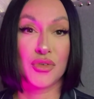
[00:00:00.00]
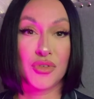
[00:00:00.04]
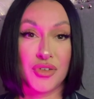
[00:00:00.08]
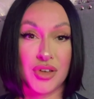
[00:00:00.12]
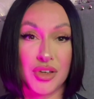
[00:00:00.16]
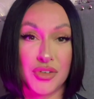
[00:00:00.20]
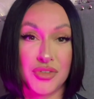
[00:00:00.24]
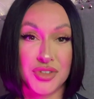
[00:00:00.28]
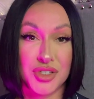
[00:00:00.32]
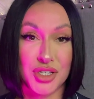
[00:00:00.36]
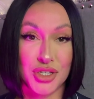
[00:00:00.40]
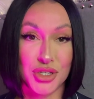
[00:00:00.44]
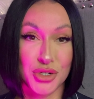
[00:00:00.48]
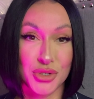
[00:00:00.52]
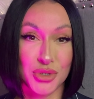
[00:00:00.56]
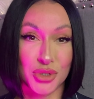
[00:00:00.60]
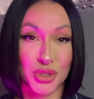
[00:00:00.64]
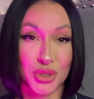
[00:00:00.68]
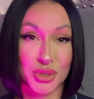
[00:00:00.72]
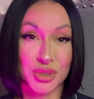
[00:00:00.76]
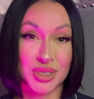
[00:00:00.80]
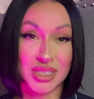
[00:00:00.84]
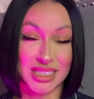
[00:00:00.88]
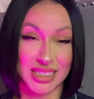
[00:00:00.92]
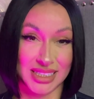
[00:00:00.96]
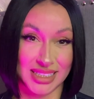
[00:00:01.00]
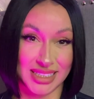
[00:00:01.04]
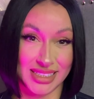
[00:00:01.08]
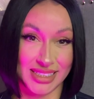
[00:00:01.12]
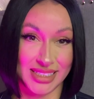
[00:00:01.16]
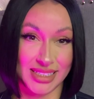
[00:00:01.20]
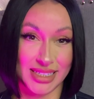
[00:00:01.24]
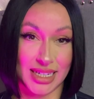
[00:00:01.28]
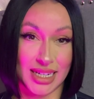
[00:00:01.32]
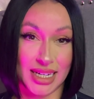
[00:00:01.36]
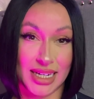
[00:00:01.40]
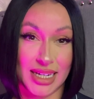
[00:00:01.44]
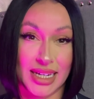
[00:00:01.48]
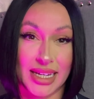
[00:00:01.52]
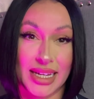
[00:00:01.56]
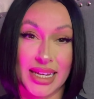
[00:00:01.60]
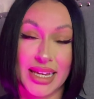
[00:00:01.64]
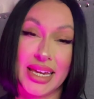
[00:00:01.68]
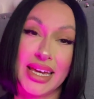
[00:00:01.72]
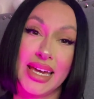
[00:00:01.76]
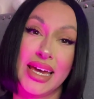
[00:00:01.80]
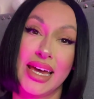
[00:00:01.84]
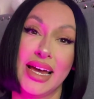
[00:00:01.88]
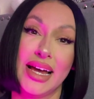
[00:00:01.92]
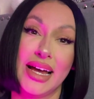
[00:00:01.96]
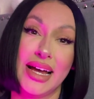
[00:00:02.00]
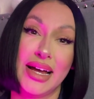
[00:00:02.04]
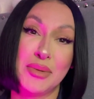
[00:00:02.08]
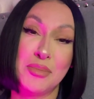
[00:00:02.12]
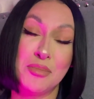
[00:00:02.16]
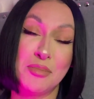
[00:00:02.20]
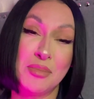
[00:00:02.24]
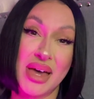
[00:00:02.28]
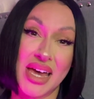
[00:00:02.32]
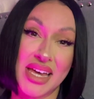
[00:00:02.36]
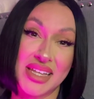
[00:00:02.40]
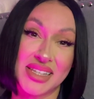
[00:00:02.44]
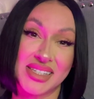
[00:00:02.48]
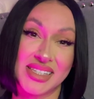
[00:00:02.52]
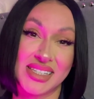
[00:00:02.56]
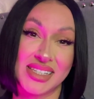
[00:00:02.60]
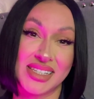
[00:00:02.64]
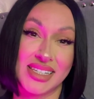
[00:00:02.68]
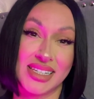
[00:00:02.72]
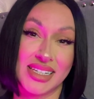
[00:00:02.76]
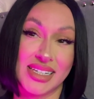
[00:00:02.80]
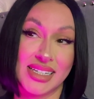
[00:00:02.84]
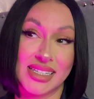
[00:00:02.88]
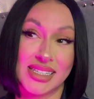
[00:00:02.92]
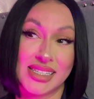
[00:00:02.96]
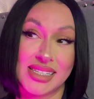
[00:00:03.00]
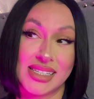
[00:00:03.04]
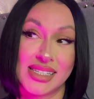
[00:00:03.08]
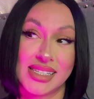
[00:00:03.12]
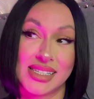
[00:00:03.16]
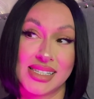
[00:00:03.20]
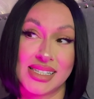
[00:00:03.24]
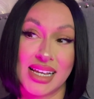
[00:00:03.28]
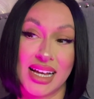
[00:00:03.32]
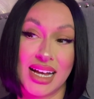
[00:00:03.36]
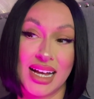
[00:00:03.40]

15-year-old Linda met this